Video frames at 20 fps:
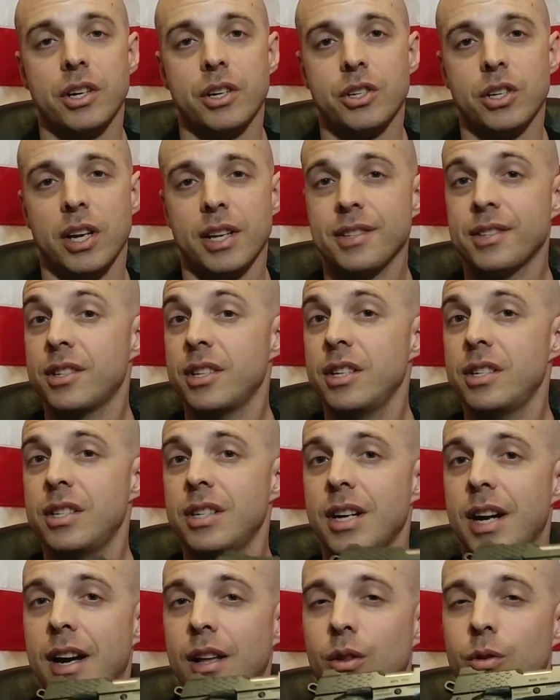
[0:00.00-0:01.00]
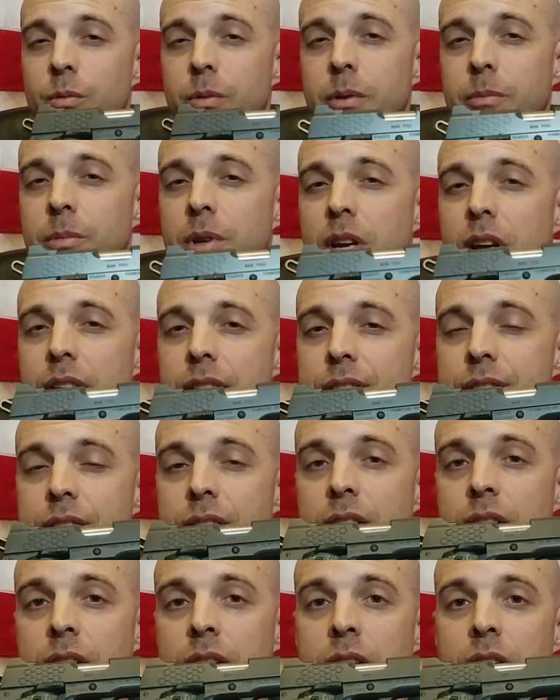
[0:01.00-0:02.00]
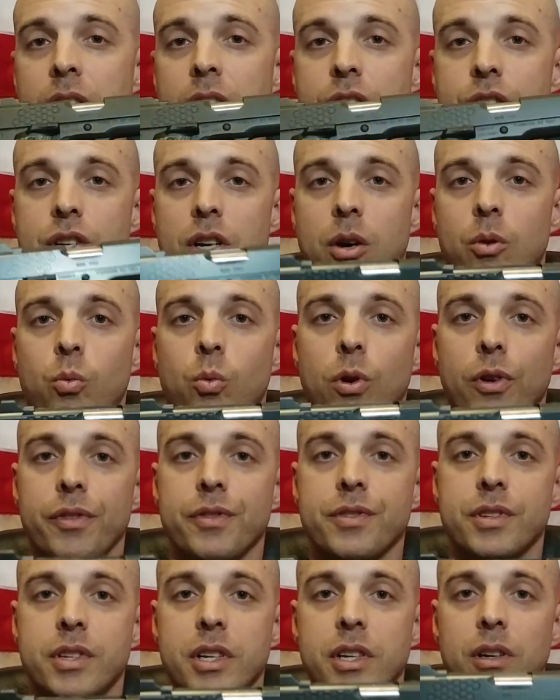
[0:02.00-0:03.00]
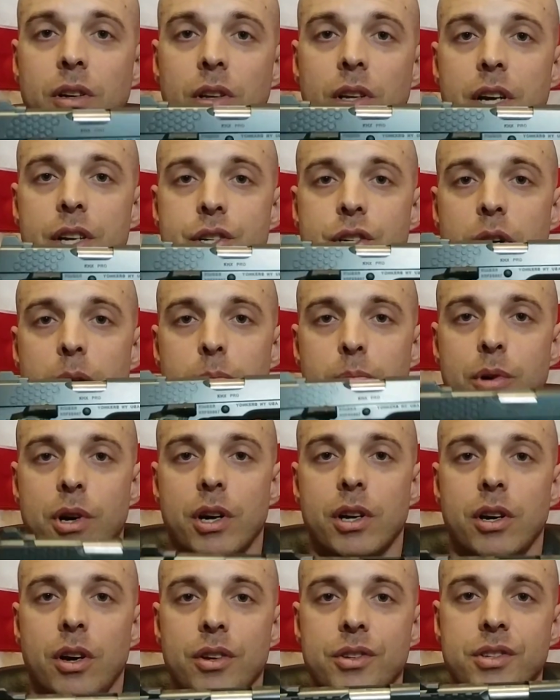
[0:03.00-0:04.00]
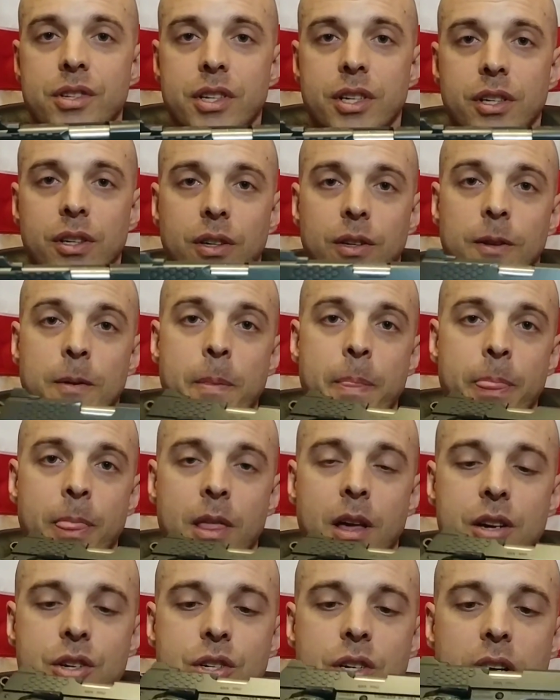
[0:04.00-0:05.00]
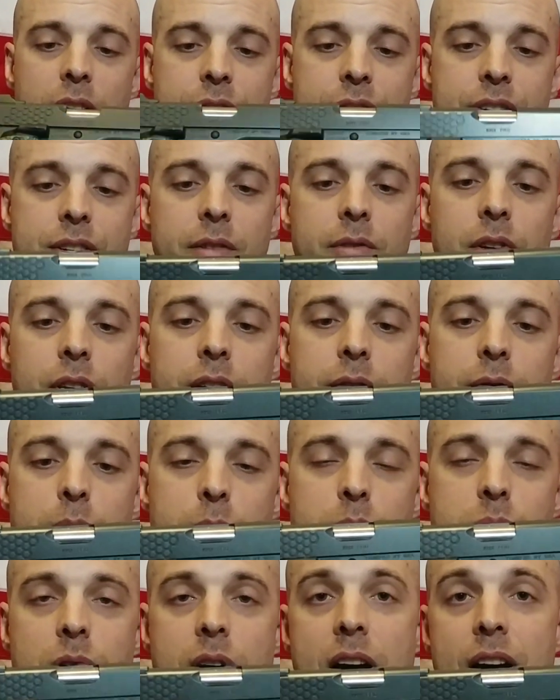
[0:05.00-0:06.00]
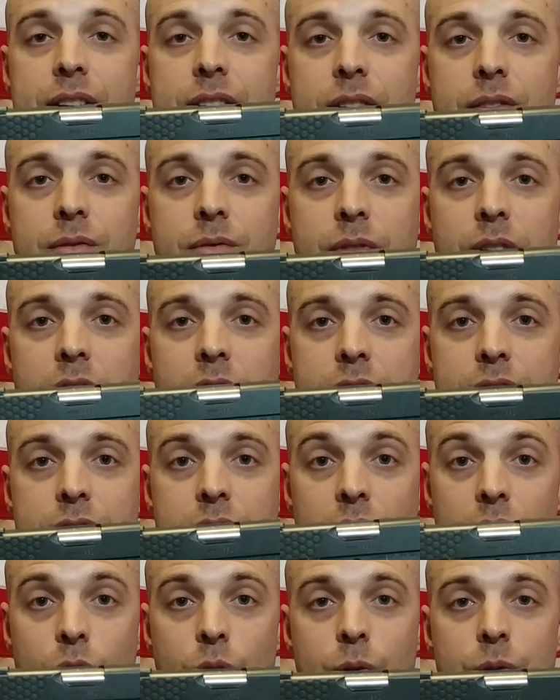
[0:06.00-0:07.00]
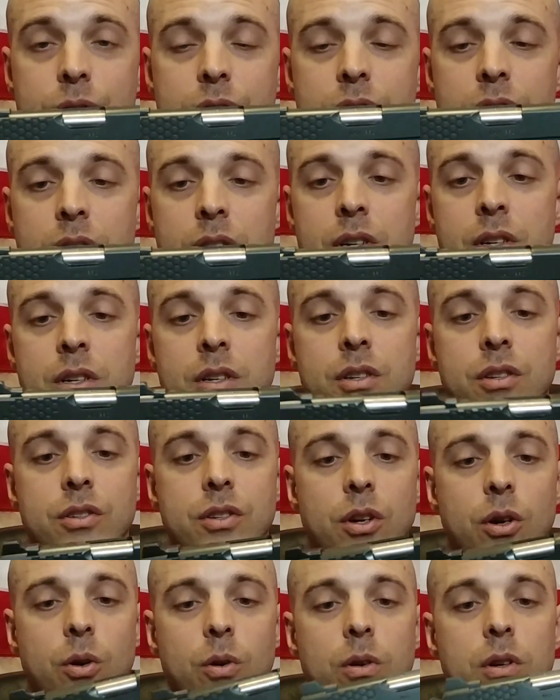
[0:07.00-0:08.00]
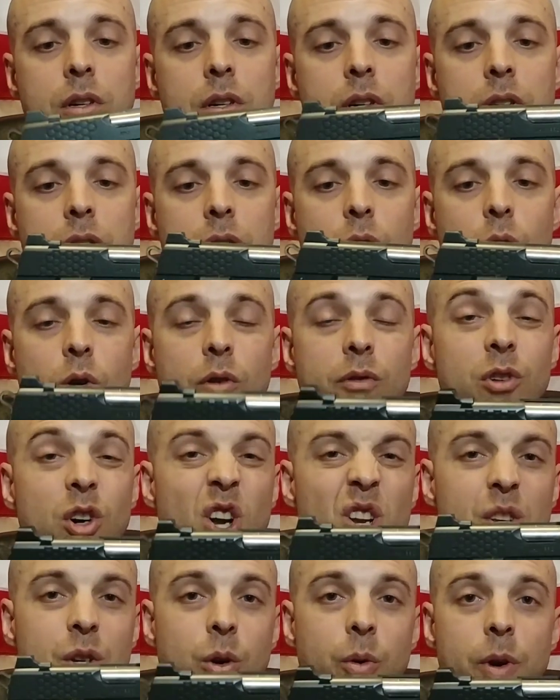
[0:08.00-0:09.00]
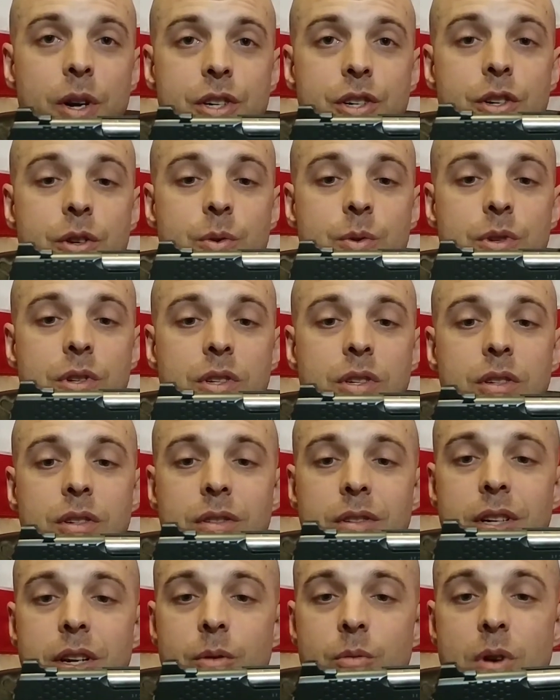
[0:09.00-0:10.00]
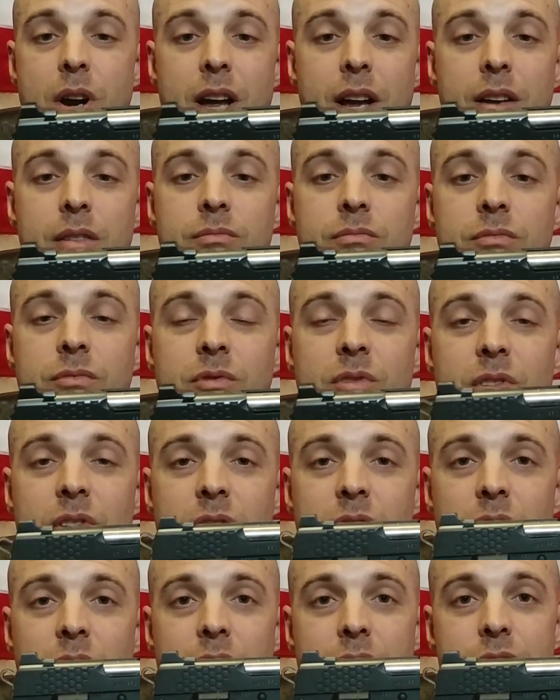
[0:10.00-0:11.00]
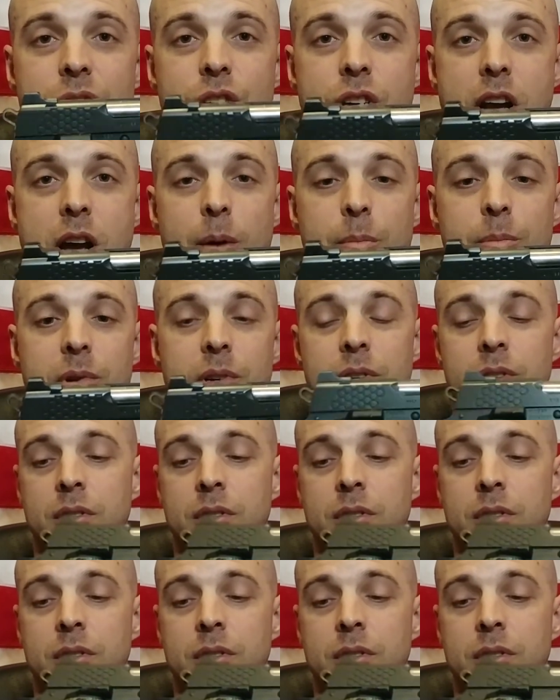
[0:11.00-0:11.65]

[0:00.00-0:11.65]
I shot CCI aluminum cased. I shot Wolf steel. I shot Barnaul steel. I shot several different brass case loads. So overall, no issues. It ran like a champ.